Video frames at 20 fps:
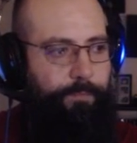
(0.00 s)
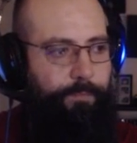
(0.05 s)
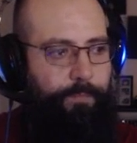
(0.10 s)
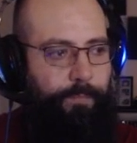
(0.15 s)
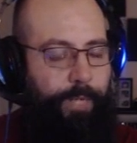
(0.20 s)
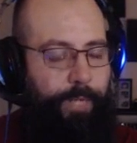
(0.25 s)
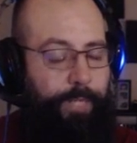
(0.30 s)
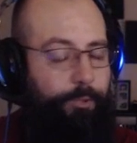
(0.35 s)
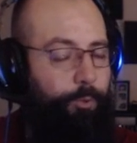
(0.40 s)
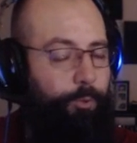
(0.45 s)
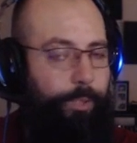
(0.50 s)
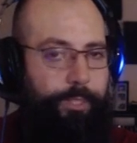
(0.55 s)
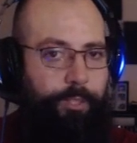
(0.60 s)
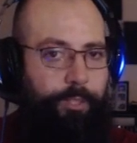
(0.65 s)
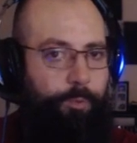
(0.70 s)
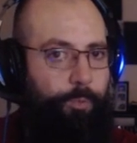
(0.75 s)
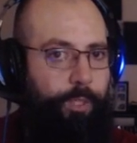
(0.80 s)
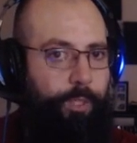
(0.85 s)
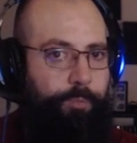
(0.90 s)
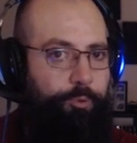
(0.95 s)
I knew I
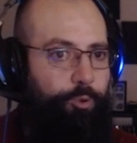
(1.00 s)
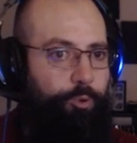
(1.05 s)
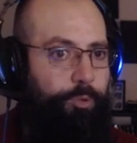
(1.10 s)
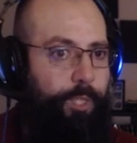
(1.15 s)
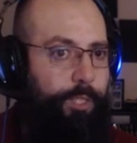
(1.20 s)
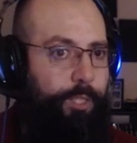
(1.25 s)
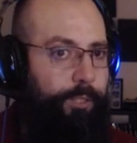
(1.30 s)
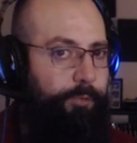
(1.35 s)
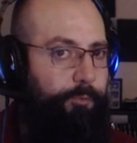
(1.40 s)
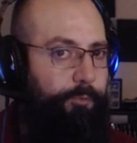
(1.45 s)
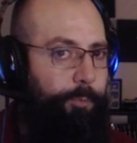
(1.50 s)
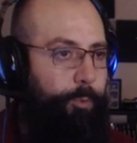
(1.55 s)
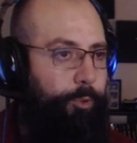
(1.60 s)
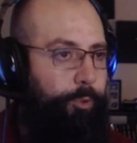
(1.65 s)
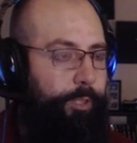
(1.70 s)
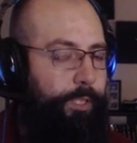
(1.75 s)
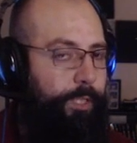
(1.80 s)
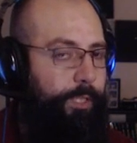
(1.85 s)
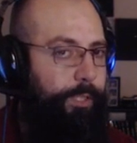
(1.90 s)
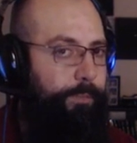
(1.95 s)
didn't want to prolong this with
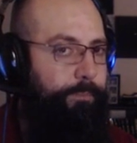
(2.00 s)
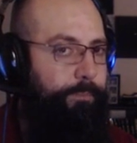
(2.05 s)
Mordecai.